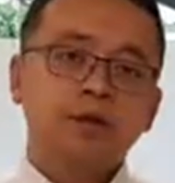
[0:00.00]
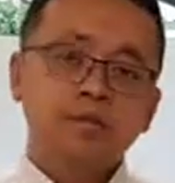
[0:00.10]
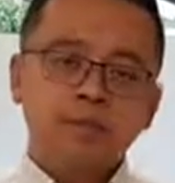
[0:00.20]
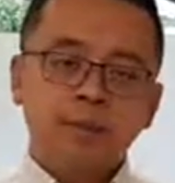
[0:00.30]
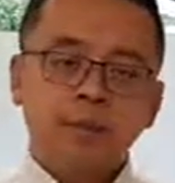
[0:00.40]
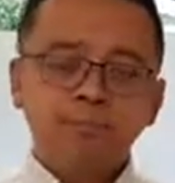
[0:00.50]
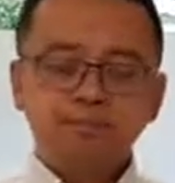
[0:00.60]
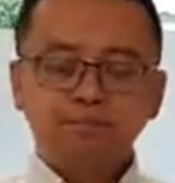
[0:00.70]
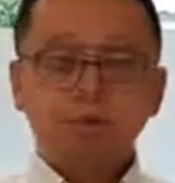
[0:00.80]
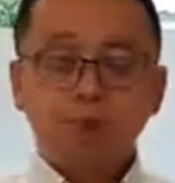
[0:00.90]
Dublin,
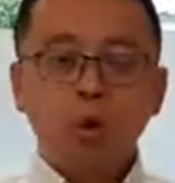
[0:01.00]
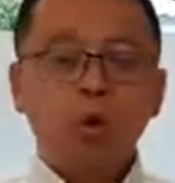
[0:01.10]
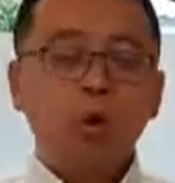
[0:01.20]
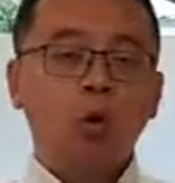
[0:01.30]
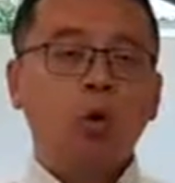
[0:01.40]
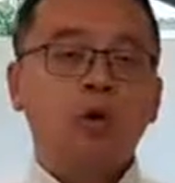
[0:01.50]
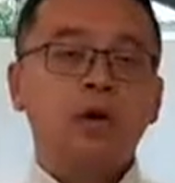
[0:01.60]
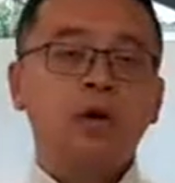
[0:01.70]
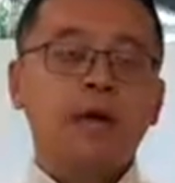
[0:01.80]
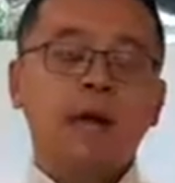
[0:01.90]
or
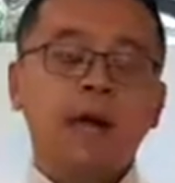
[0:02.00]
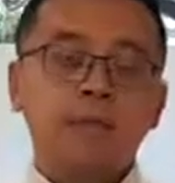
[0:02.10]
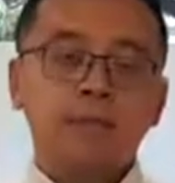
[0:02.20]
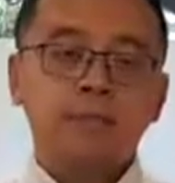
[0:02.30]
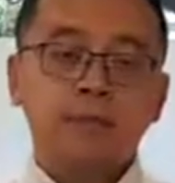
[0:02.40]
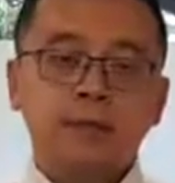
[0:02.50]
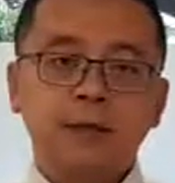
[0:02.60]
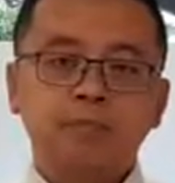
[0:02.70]
in Luxembourg.